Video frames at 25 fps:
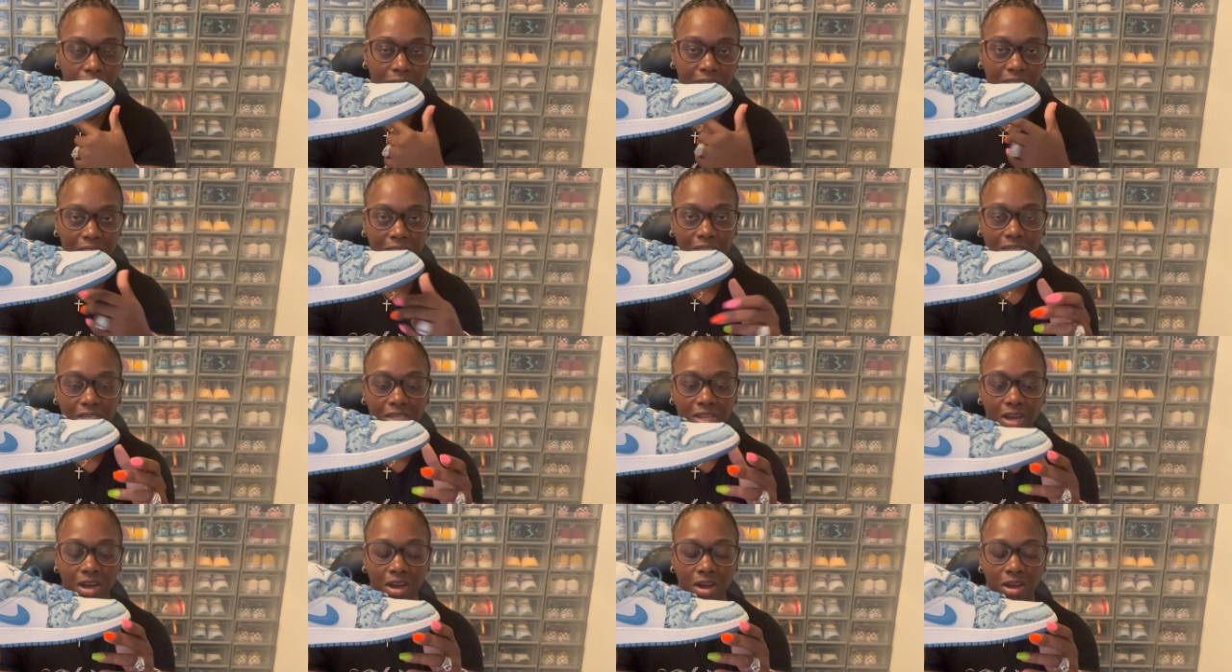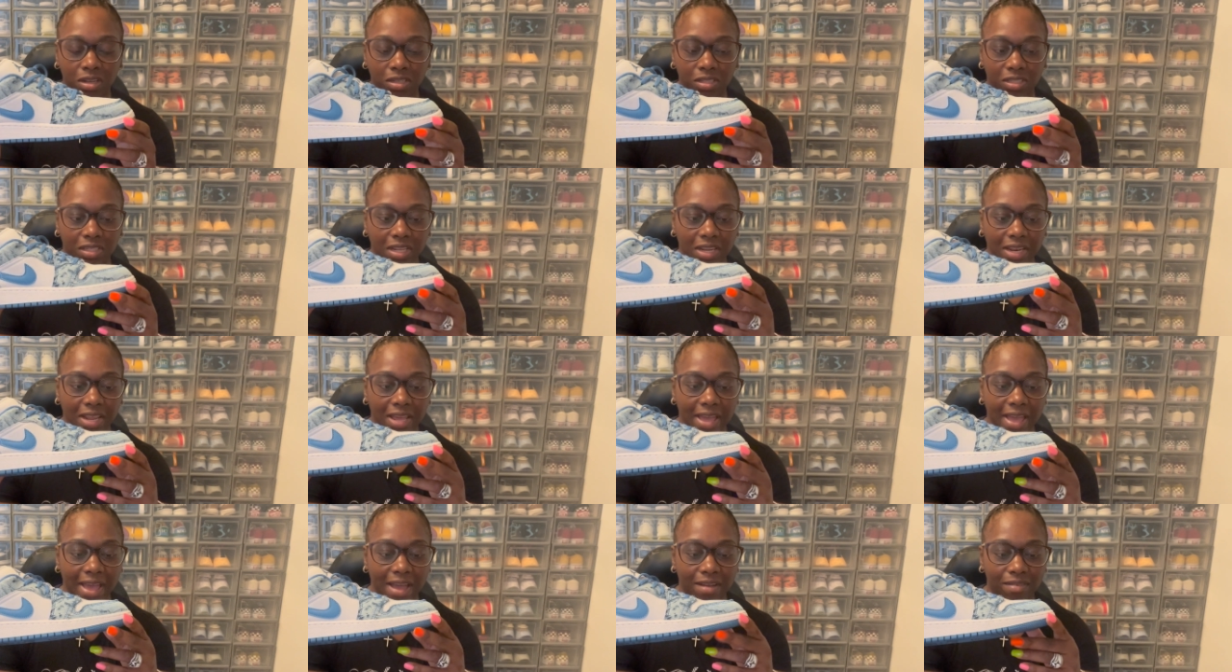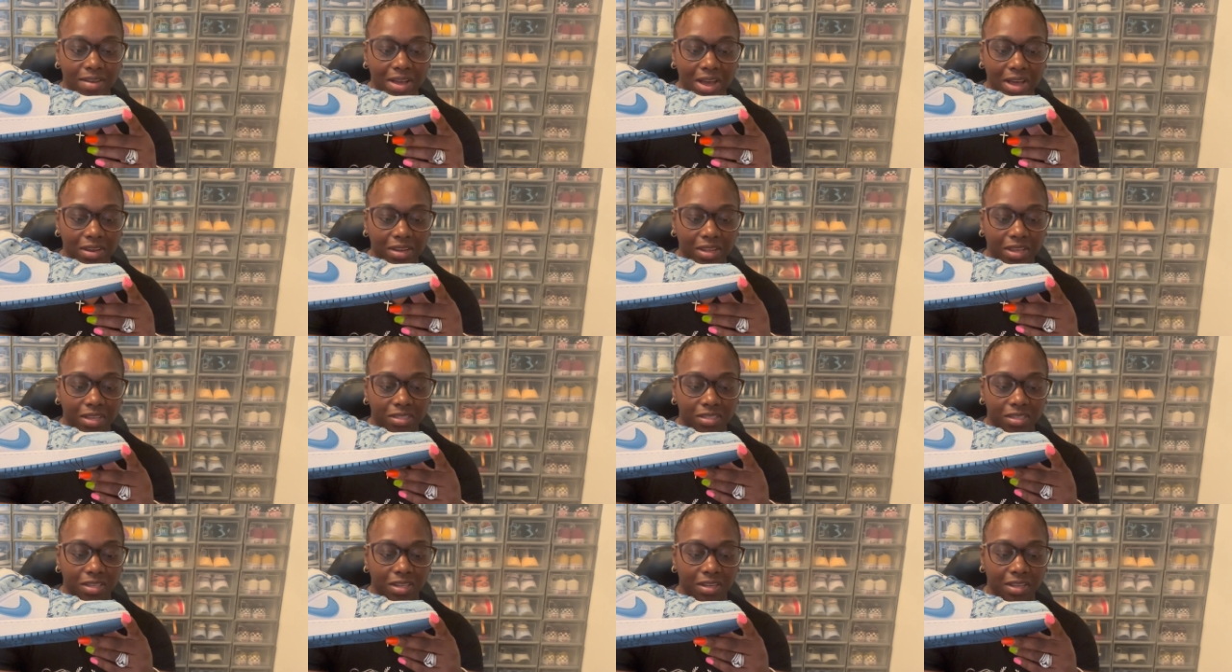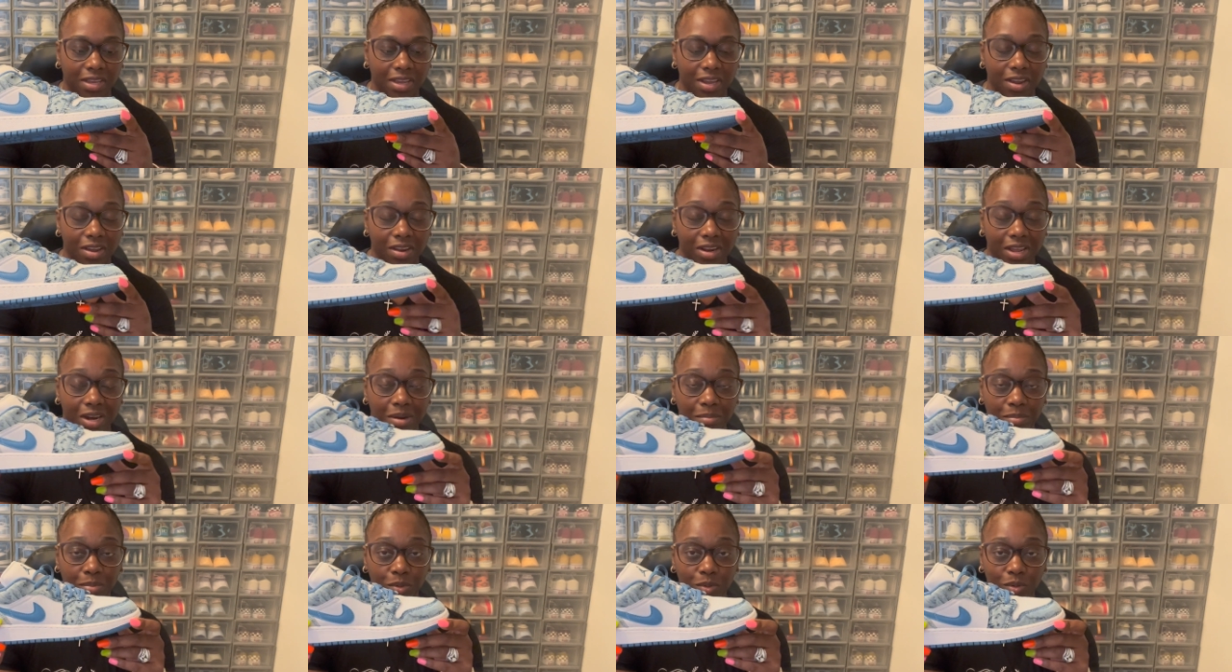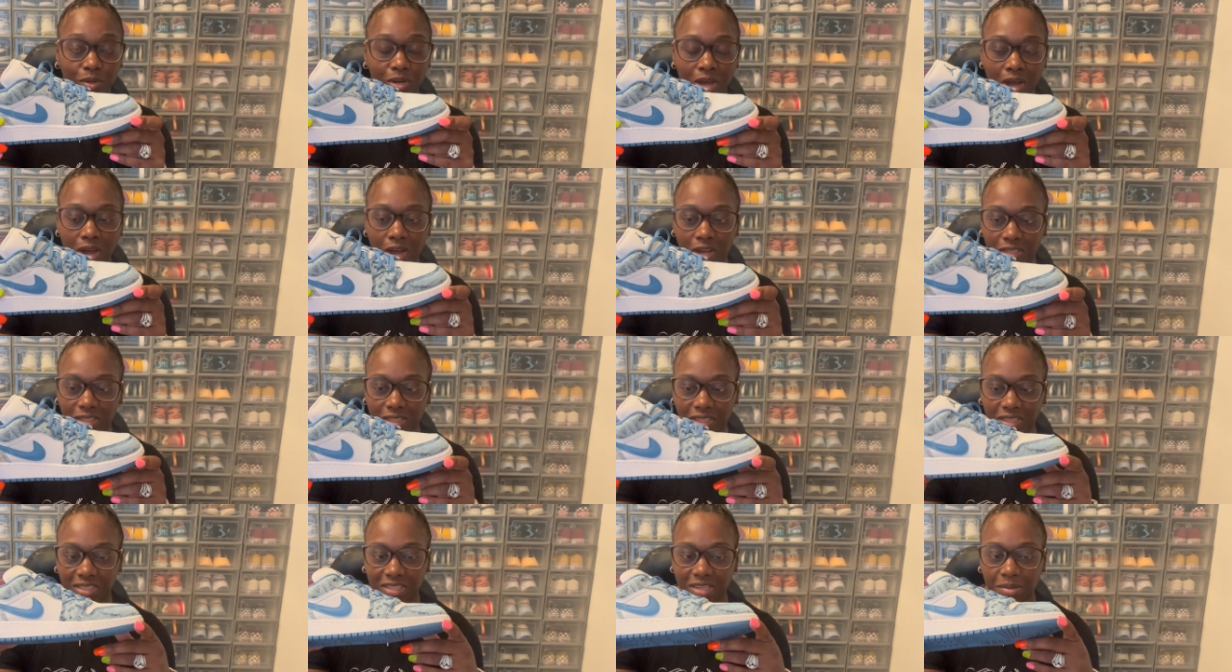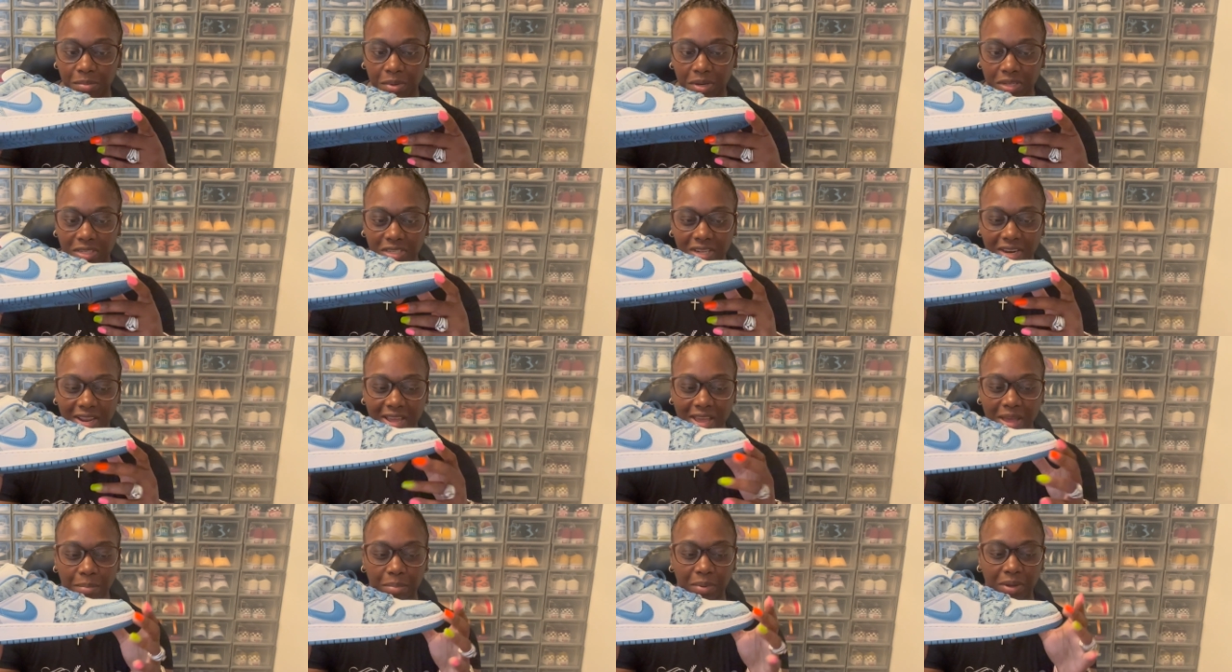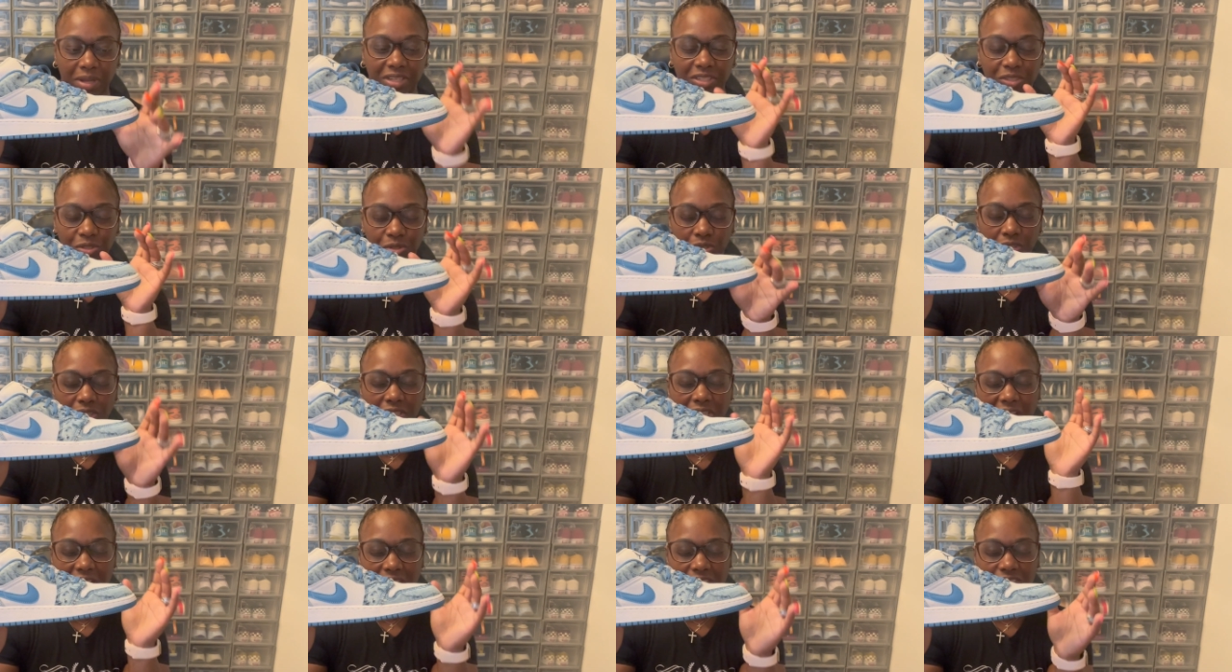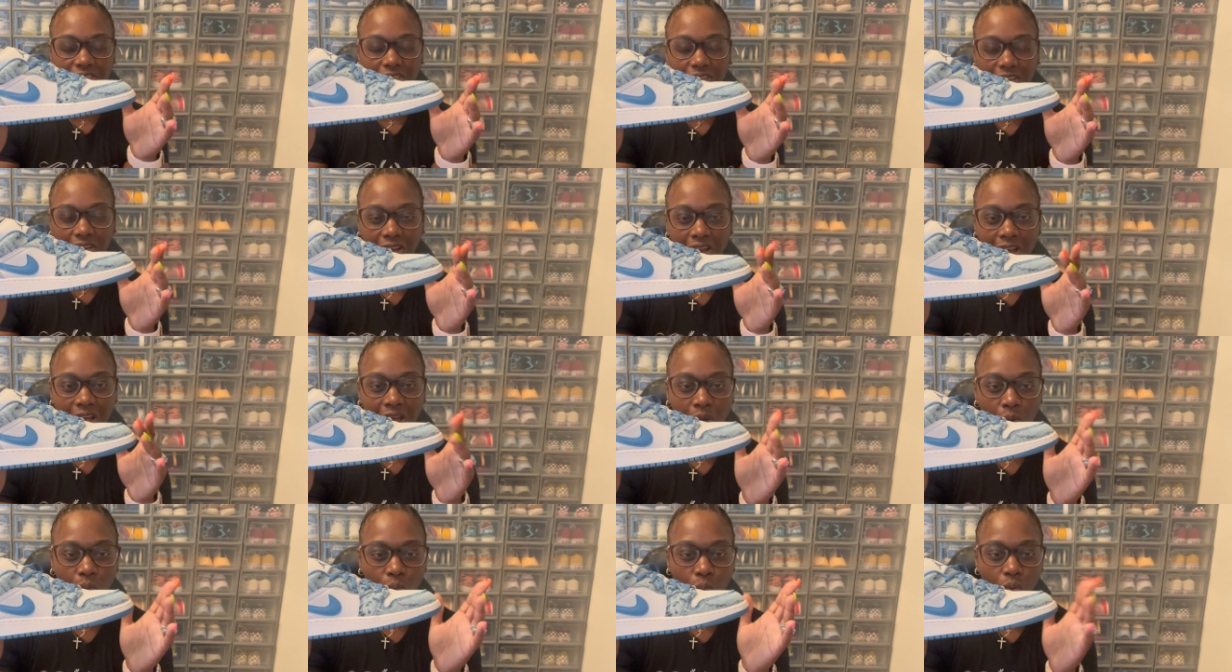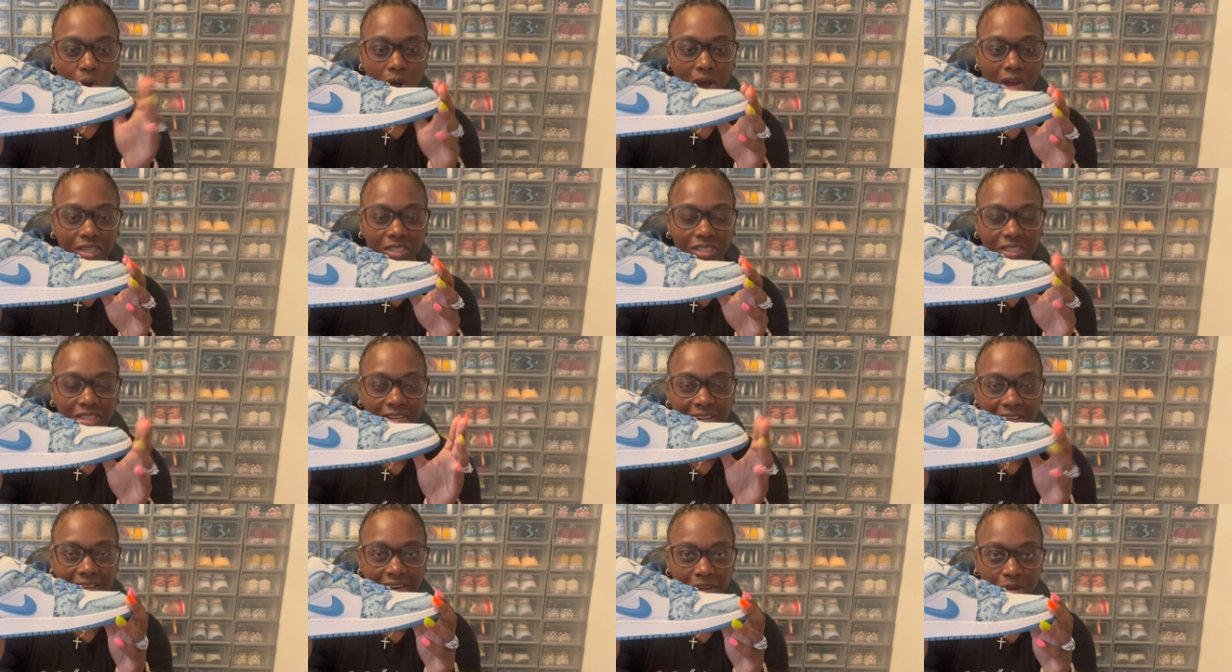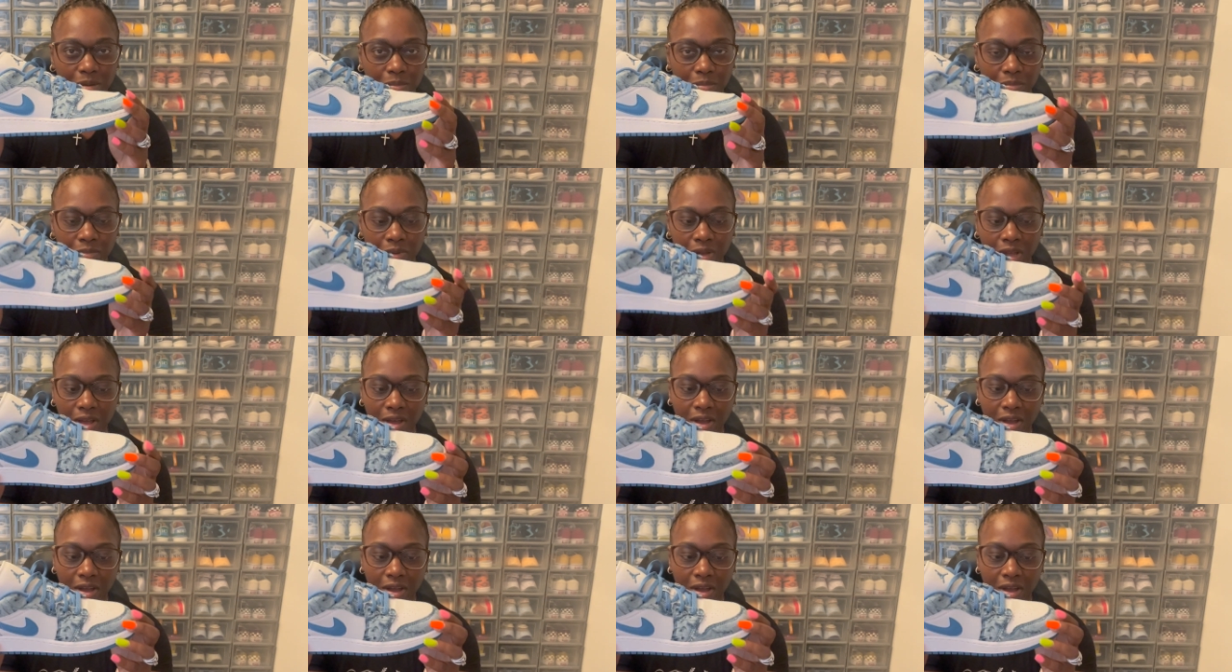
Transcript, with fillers: the dunks that they have out that's the, the Carolina blue dunks is similar to that, but you just got your washed denim